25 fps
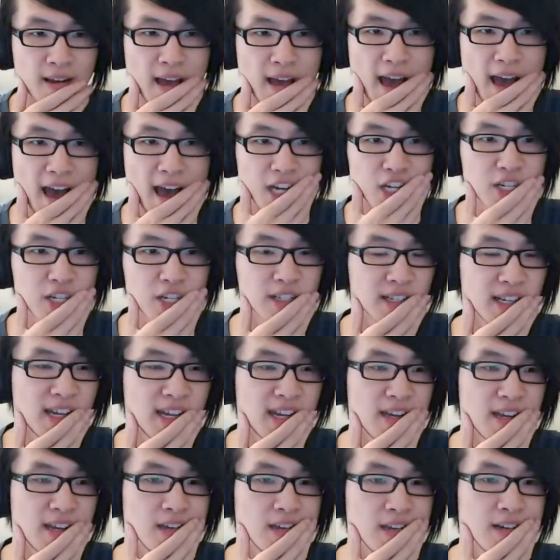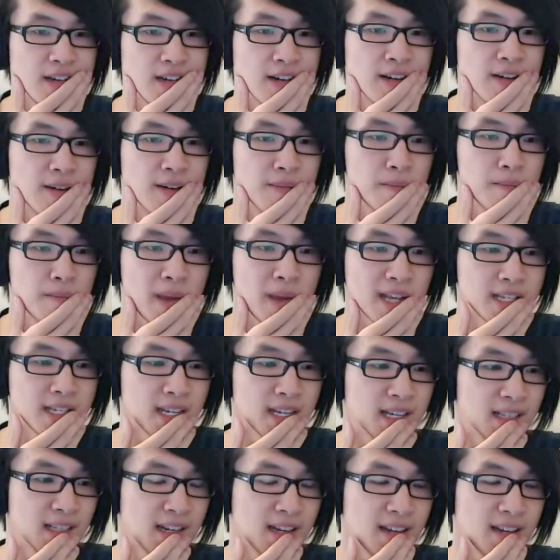actually, you know,
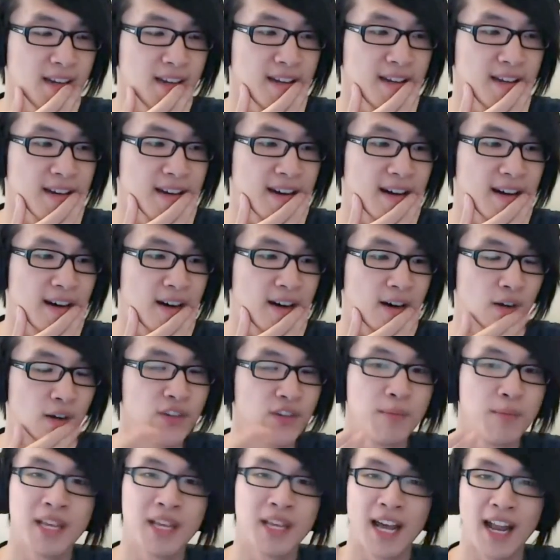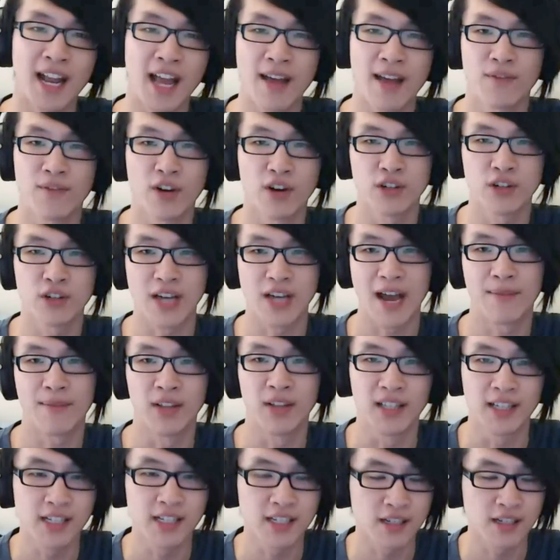basically uh, offered me that headphone to have
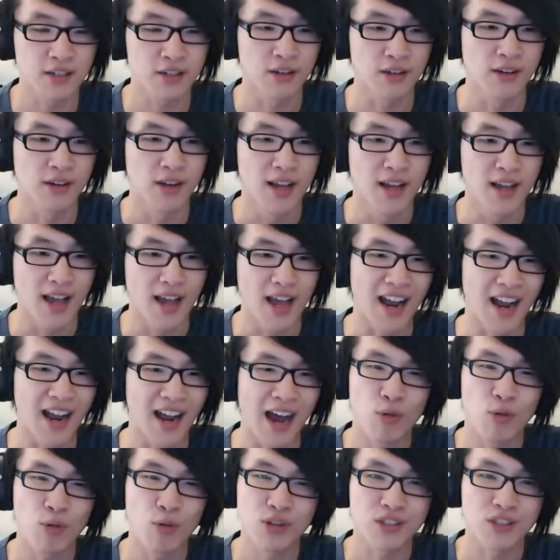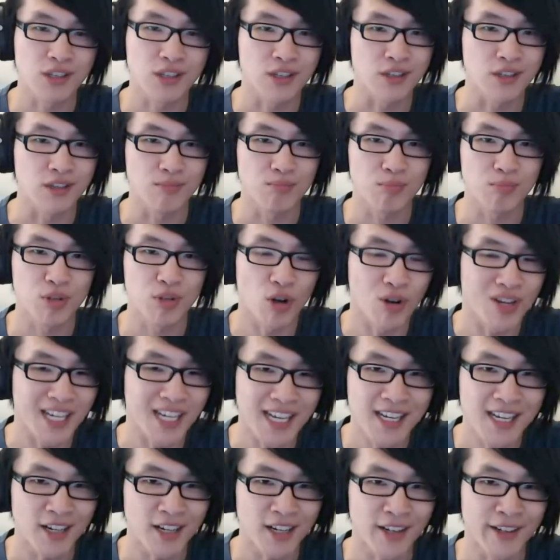a listen to, and I wasn't so
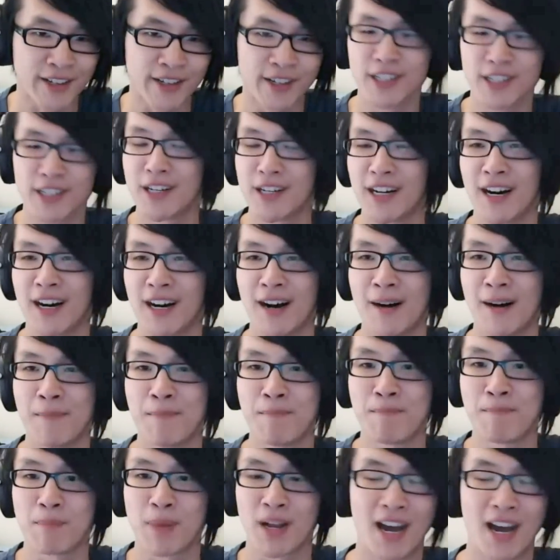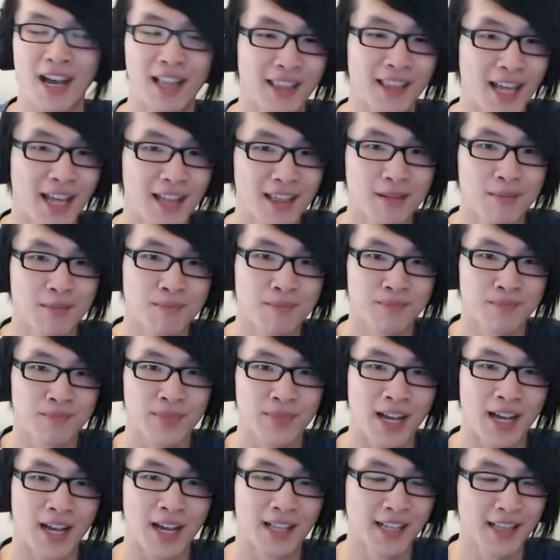keen on it, um, but I let them,
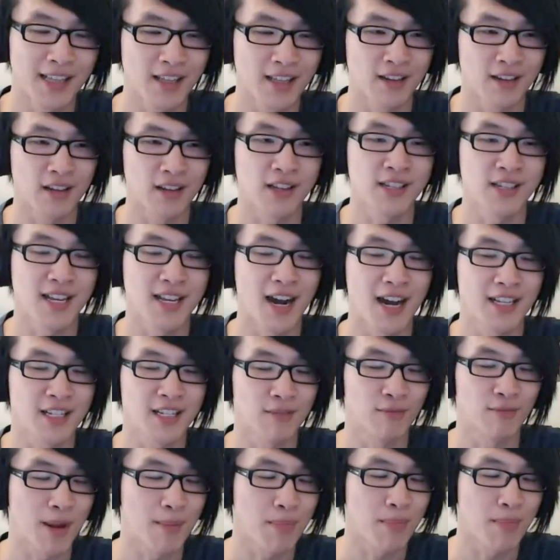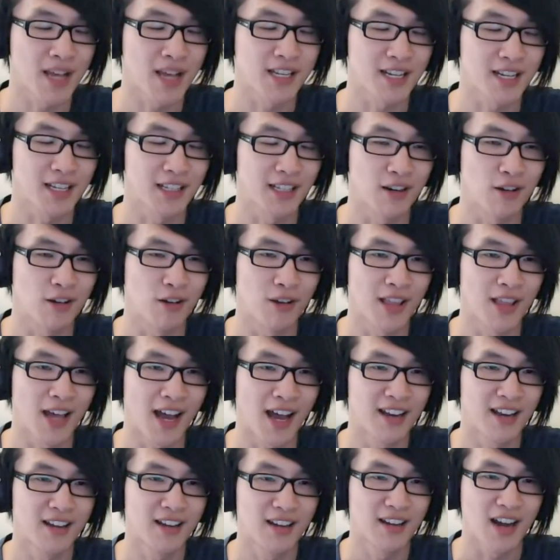I let the Sennheiser rep basically know
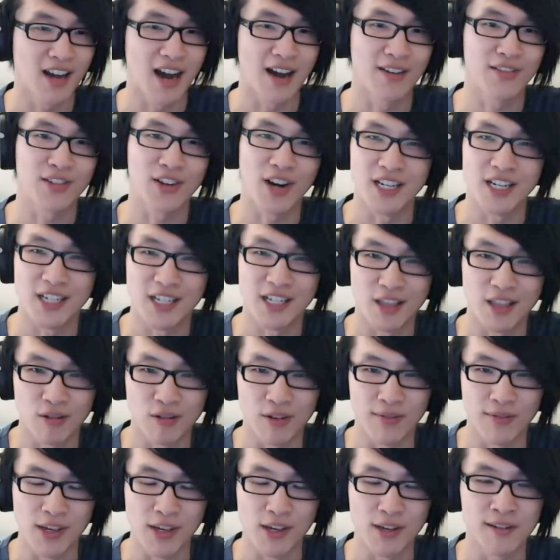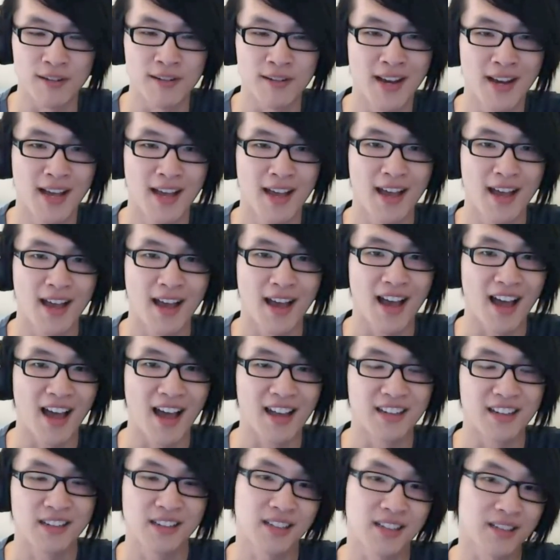that after I did the review,
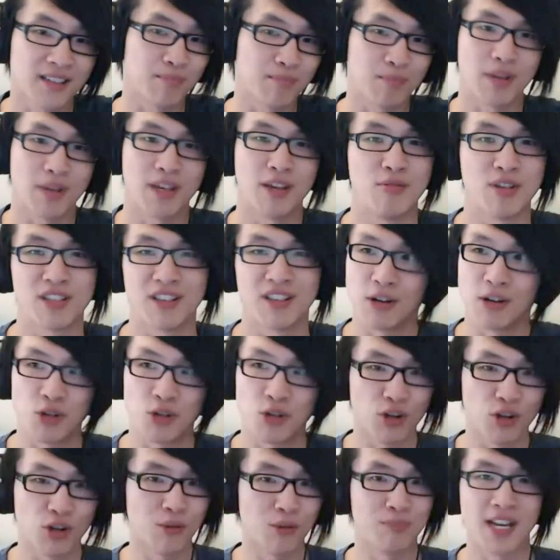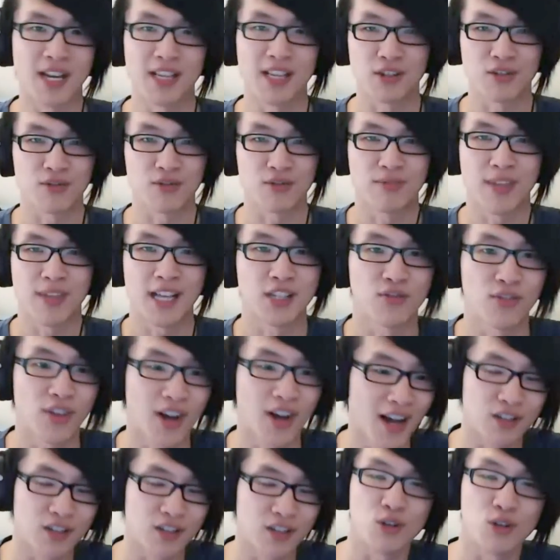and he was like, sure, that's, that's
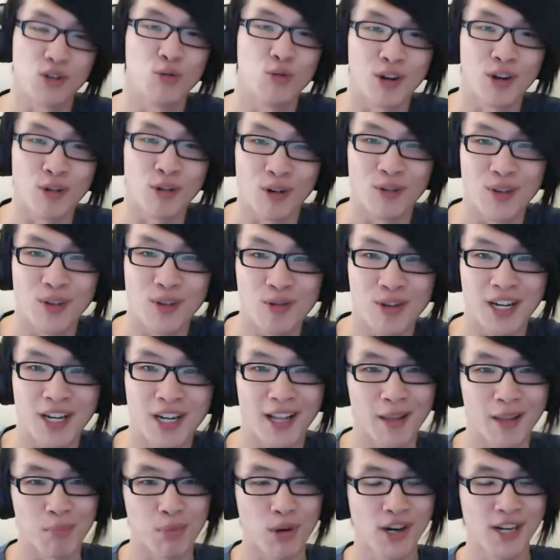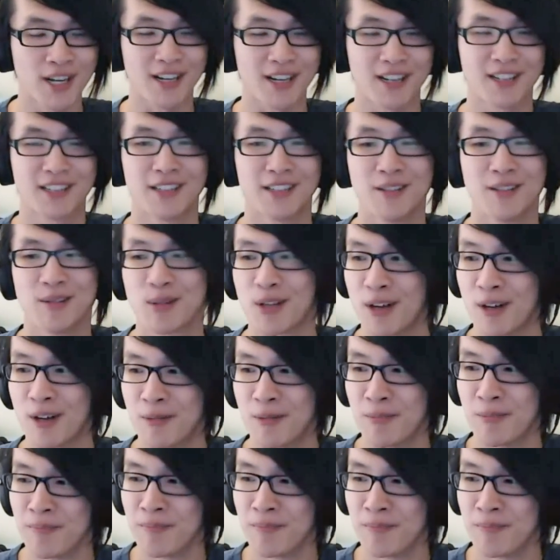fine. Do you want to review another product? So